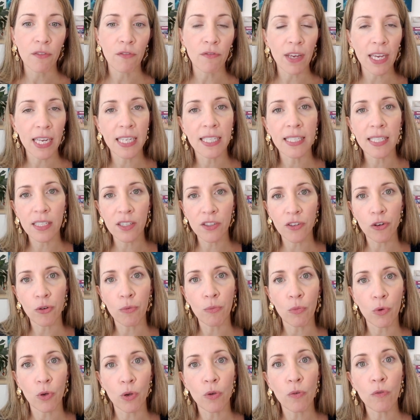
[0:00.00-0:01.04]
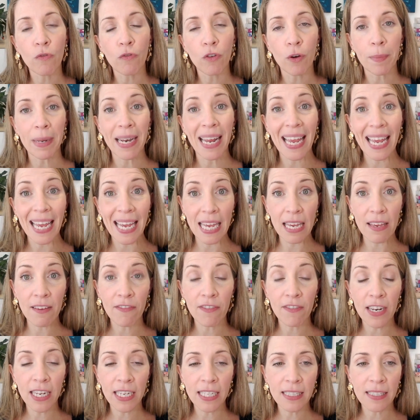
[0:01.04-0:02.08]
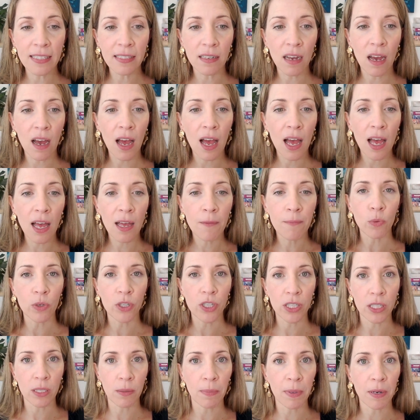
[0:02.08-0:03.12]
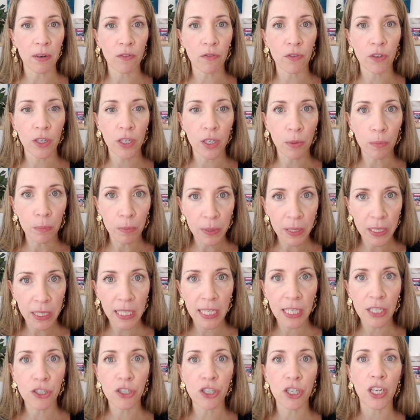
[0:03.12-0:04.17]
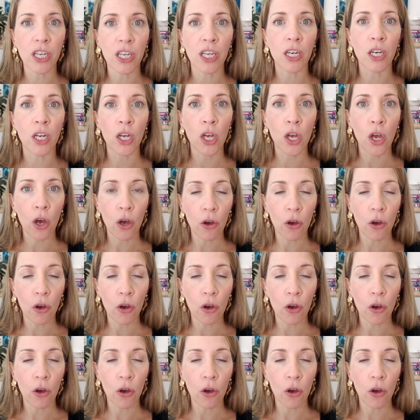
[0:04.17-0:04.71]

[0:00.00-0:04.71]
Venus is going to move from an evening star, which is a bit of completion,